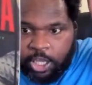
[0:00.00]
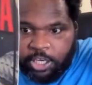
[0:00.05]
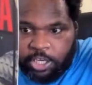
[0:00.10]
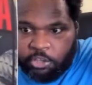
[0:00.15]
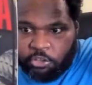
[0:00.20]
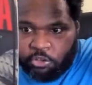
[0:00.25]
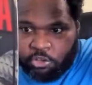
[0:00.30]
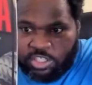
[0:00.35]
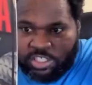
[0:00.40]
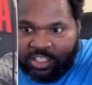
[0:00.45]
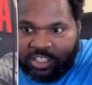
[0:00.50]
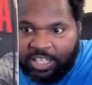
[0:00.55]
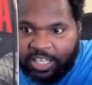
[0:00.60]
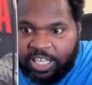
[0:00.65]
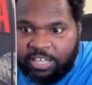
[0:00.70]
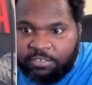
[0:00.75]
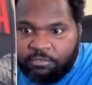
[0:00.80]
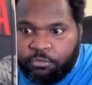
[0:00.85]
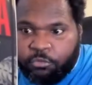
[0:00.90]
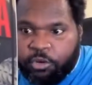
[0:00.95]
neither
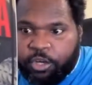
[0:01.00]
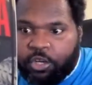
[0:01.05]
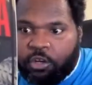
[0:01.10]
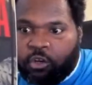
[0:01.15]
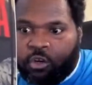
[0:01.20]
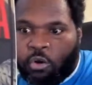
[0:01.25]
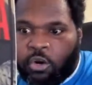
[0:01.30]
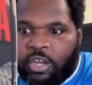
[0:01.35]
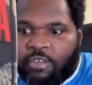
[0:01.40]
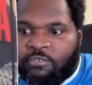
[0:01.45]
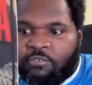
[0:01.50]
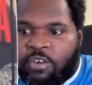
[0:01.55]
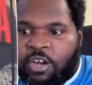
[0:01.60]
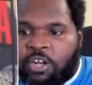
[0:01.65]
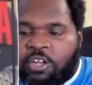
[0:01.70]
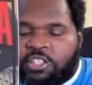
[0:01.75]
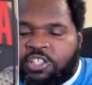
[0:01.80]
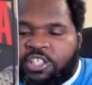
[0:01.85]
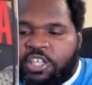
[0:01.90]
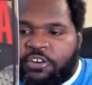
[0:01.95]
slavery nor
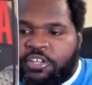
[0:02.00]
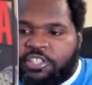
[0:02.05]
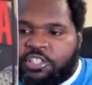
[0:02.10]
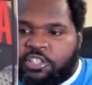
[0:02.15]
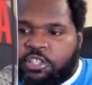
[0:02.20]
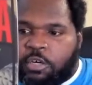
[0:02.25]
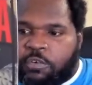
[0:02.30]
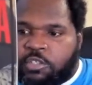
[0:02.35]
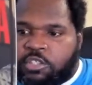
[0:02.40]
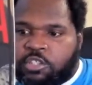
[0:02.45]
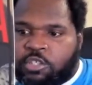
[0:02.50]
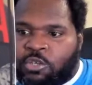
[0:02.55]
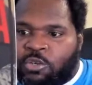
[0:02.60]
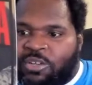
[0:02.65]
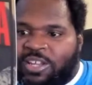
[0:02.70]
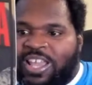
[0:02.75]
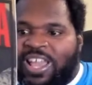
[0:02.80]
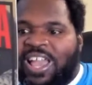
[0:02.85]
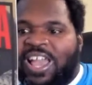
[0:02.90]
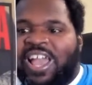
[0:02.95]
involuntary
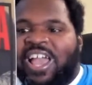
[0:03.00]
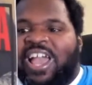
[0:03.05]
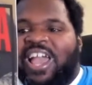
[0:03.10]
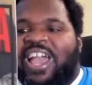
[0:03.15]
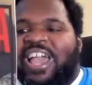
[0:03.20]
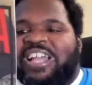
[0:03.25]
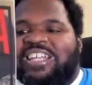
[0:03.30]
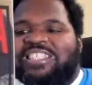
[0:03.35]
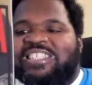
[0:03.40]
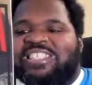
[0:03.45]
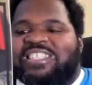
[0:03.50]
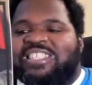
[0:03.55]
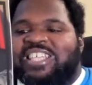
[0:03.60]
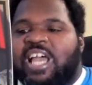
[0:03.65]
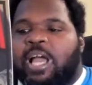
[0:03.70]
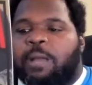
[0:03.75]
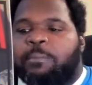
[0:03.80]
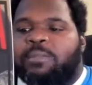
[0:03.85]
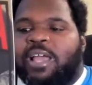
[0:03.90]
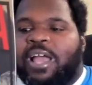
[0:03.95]
servitude,
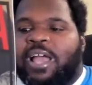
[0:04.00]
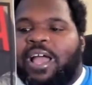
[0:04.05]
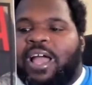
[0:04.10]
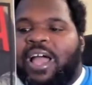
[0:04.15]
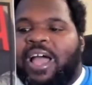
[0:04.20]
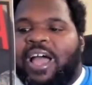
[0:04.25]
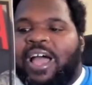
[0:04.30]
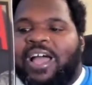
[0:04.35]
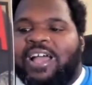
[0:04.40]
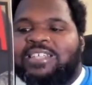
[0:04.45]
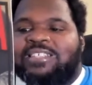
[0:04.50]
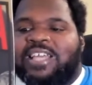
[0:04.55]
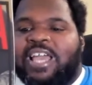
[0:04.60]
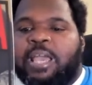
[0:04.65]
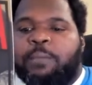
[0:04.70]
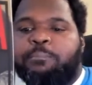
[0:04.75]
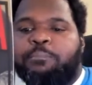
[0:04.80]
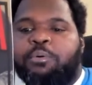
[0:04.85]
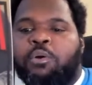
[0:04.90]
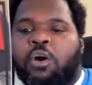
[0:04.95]
except as
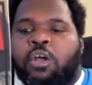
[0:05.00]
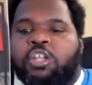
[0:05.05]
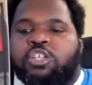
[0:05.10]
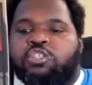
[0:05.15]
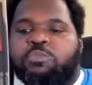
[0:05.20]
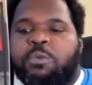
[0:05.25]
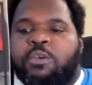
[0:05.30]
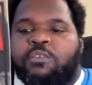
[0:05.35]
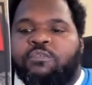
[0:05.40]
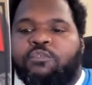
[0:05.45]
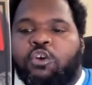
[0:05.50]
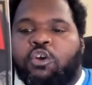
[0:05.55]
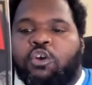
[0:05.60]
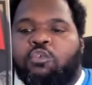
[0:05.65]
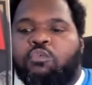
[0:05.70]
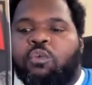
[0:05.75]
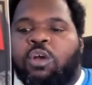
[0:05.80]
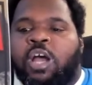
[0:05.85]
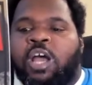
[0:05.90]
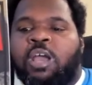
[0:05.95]
a punishment for
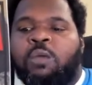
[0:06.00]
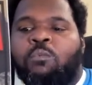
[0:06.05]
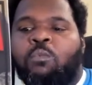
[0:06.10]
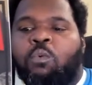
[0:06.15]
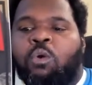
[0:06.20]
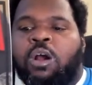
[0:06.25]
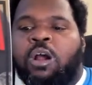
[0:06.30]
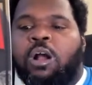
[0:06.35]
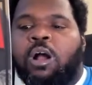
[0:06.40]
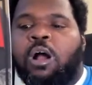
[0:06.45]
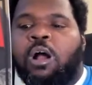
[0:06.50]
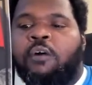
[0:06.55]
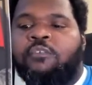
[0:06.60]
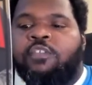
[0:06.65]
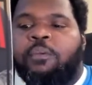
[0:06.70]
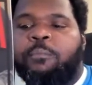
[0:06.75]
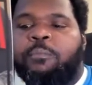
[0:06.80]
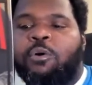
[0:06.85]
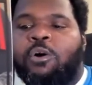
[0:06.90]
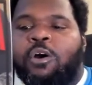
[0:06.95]
crime whereof
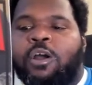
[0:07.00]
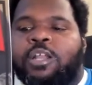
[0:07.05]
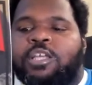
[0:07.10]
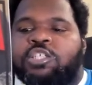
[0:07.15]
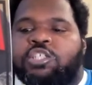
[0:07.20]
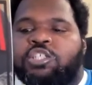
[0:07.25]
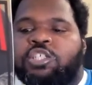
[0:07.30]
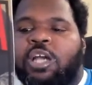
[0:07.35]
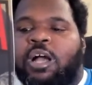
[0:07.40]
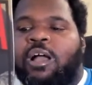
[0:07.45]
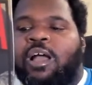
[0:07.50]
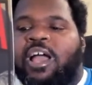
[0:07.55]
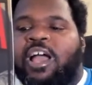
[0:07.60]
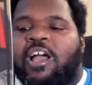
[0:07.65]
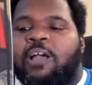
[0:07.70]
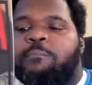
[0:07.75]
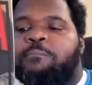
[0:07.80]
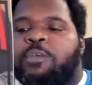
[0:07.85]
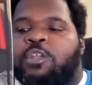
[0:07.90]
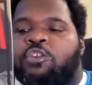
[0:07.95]
the party shall
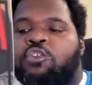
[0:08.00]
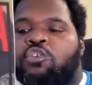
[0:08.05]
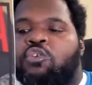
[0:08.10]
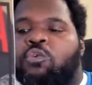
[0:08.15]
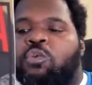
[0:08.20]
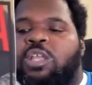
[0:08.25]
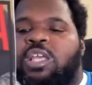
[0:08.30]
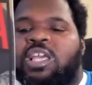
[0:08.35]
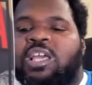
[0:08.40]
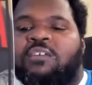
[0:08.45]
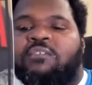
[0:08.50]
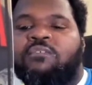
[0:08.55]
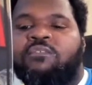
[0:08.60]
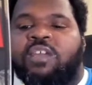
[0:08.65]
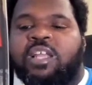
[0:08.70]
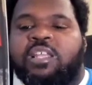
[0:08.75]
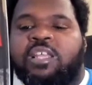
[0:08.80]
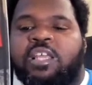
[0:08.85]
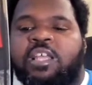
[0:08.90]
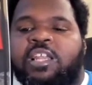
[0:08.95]
have been duly
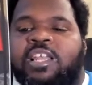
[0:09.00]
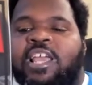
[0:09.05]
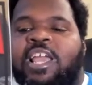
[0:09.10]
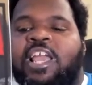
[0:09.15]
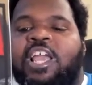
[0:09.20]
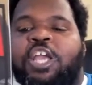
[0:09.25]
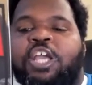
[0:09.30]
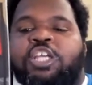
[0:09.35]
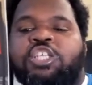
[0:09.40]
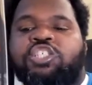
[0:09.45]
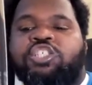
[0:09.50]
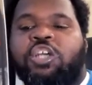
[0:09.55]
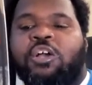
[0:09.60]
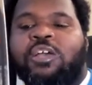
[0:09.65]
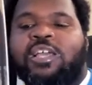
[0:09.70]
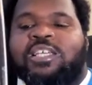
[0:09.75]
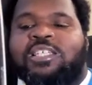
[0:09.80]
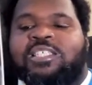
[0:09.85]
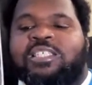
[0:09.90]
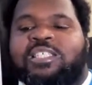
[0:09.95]
convicted shall
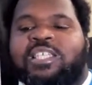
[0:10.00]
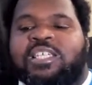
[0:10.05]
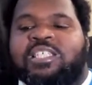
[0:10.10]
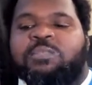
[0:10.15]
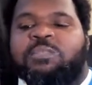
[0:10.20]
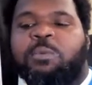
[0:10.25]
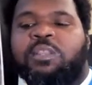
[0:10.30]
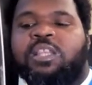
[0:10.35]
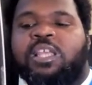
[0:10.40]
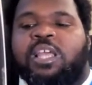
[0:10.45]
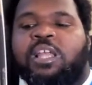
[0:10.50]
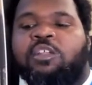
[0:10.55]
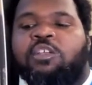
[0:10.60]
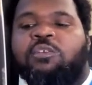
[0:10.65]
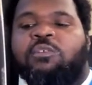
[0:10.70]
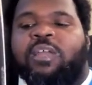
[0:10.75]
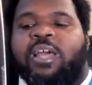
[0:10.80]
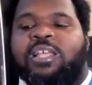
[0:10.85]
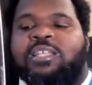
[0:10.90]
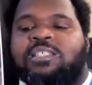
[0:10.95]
exist within the
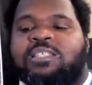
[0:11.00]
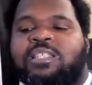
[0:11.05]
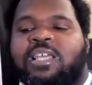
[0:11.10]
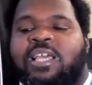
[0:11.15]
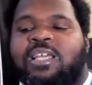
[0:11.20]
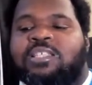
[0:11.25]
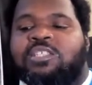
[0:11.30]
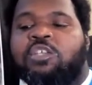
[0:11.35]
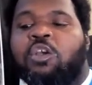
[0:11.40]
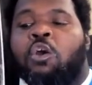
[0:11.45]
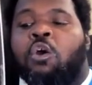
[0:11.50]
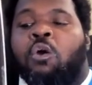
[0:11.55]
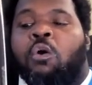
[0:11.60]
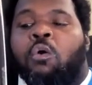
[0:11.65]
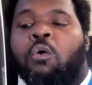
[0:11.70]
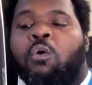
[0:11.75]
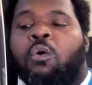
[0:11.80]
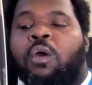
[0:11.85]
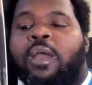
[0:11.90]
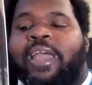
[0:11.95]
United States
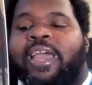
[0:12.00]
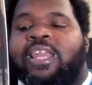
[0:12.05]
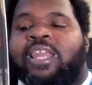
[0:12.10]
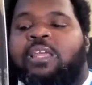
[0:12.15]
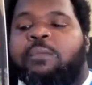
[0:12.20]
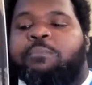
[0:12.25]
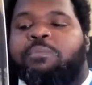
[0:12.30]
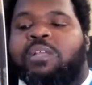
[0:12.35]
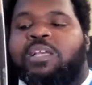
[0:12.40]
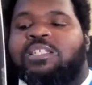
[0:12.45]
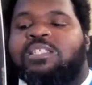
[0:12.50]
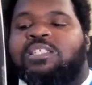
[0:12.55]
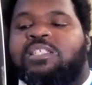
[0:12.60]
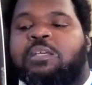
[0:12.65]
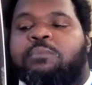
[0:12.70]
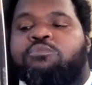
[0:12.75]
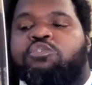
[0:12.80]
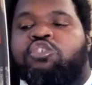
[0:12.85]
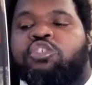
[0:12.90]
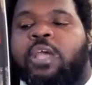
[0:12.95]
or any place
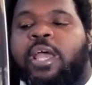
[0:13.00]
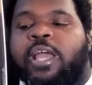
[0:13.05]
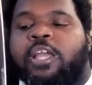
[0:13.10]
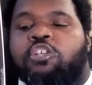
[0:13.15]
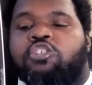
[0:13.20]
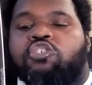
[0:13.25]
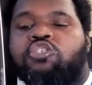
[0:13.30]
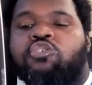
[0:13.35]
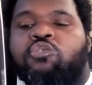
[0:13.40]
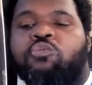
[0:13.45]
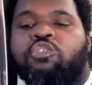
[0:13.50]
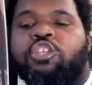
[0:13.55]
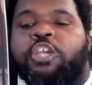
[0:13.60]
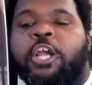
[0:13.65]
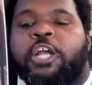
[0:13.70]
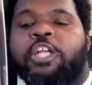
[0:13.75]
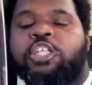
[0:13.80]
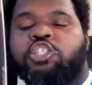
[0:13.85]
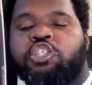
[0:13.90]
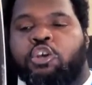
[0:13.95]
subject to
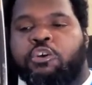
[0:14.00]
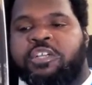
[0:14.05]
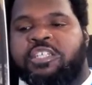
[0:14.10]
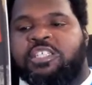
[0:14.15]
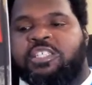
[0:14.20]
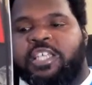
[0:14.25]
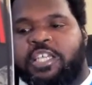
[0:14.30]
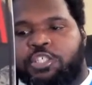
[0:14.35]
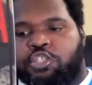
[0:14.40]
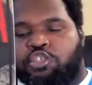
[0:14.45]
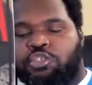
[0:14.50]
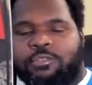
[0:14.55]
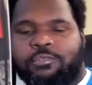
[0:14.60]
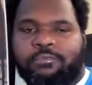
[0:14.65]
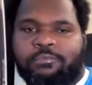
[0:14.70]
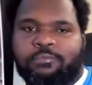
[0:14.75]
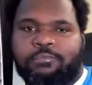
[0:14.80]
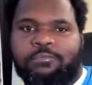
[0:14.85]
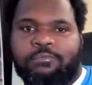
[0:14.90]
their jurisdiction.